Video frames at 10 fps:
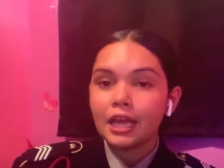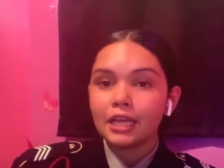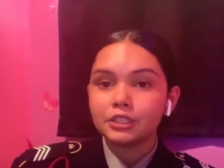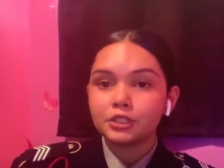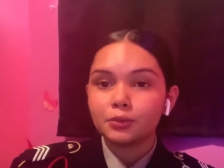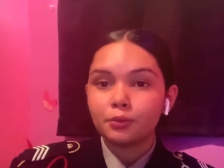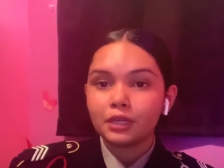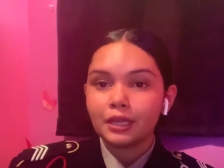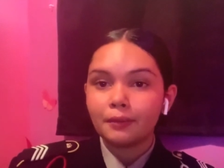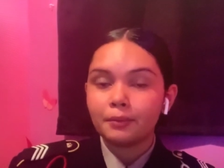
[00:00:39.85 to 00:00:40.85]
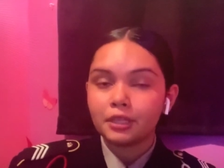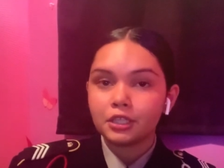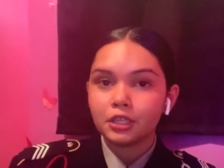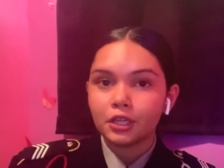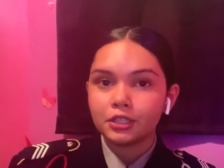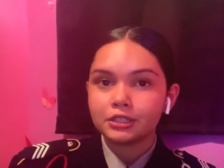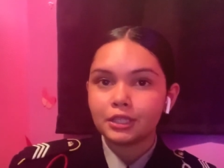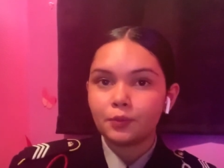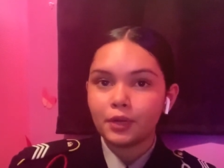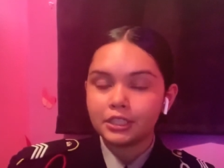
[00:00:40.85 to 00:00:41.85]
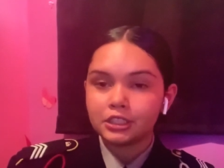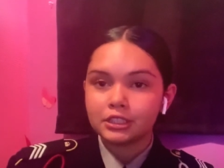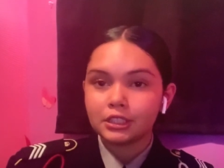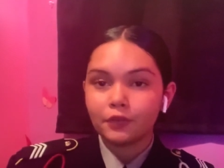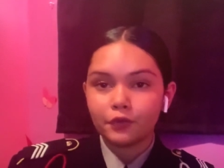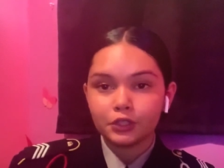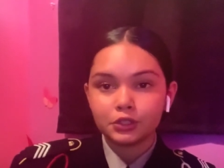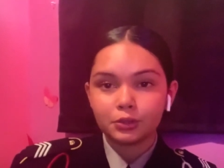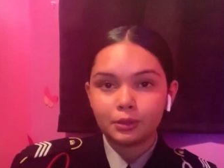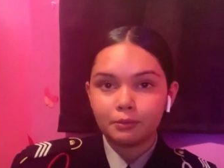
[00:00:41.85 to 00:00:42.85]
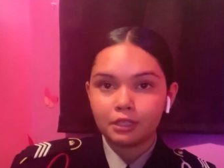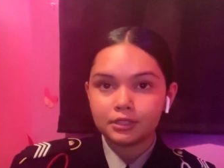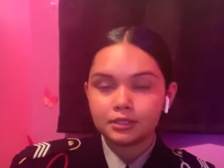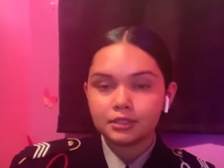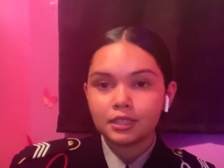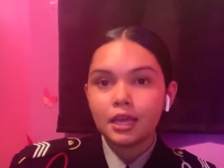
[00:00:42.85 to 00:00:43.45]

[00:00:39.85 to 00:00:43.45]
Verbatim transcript: and $2.8 billion in wages cases in the first three months.